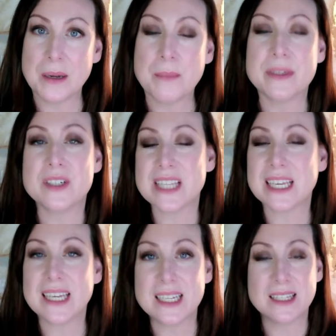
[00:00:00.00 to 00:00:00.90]
But just
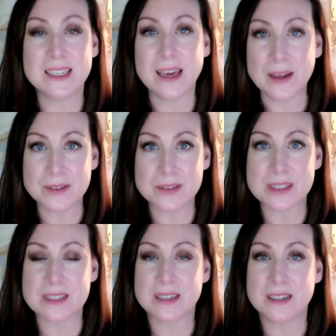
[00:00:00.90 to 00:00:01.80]
like anything
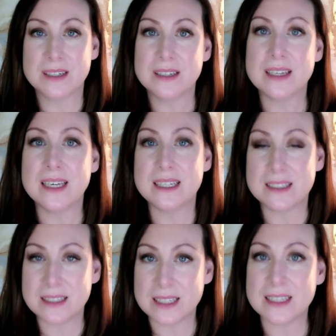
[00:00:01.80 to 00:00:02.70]
else, it
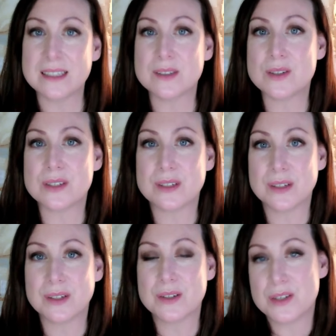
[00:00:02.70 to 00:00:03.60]
needs
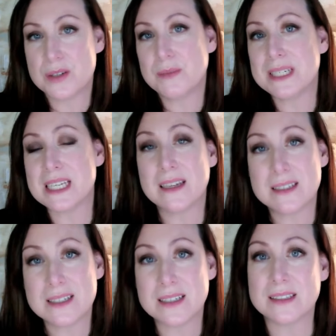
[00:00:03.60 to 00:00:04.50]
to be
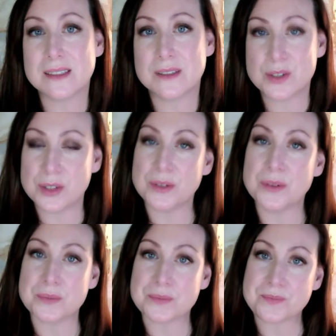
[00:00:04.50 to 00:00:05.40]
tended
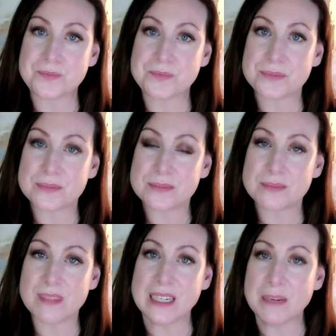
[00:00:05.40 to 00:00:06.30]
to.
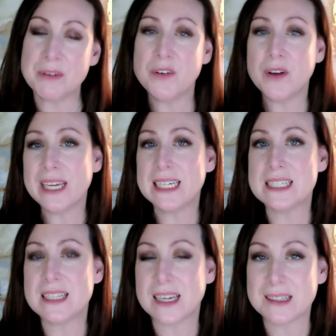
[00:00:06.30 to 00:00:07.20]
Now, before I get
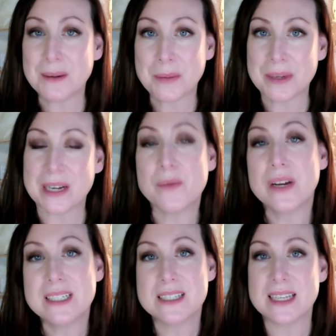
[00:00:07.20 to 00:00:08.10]
into that a little bit, I
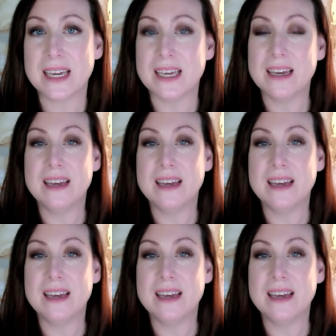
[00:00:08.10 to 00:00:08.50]
wanted to say,